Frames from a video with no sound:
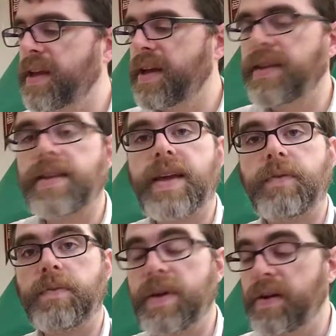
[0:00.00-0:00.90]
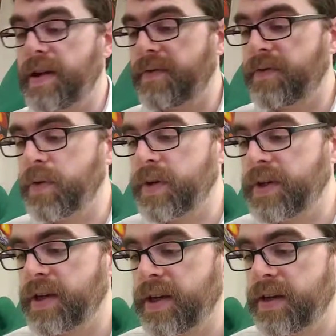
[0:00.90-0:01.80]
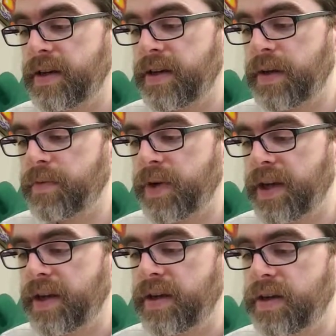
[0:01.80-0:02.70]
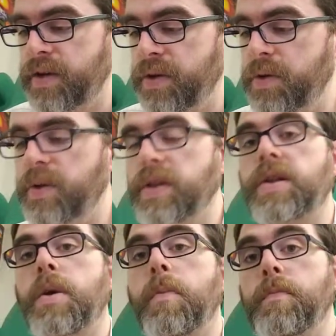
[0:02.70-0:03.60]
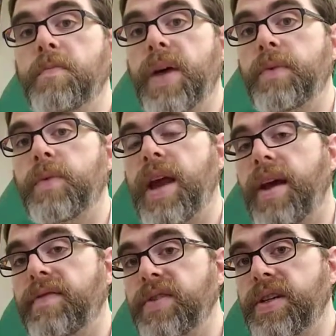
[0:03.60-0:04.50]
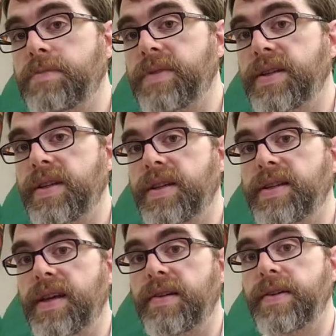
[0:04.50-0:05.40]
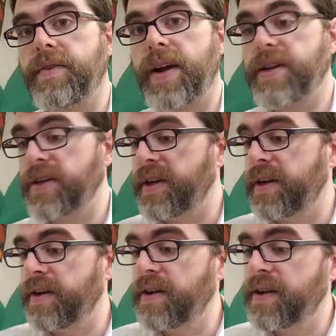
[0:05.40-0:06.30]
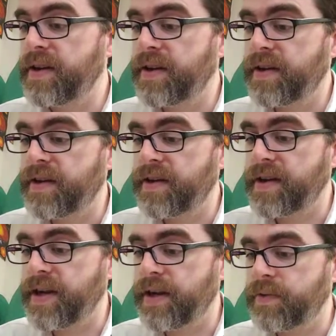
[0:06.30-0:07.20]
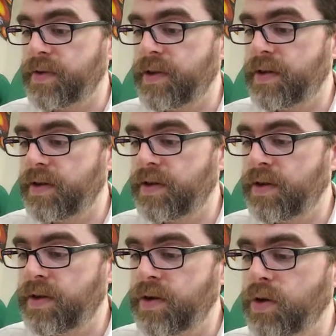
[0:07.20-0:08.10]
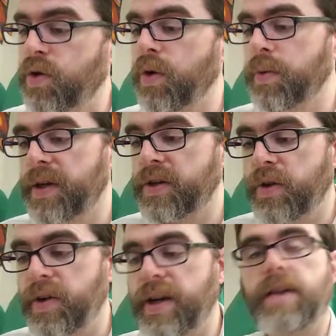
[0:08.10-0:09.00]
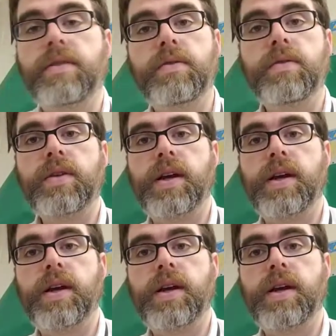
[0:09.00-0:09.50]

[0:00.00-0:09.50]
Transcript: And then that would be our net force, 9.8 newtons, but we have to explicitly state our direction here, down, or we could draw an arrow